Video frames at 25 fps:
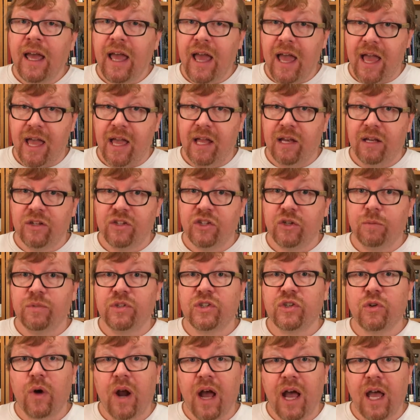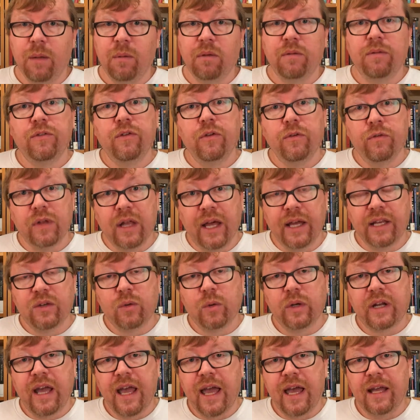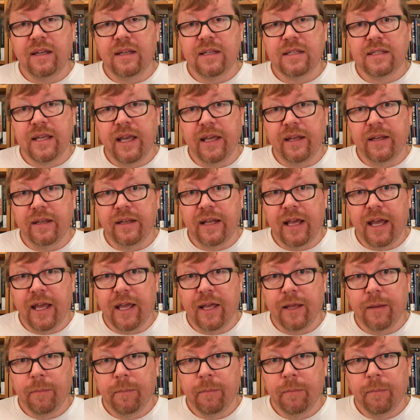and subscribe if you've liked what I had to say today.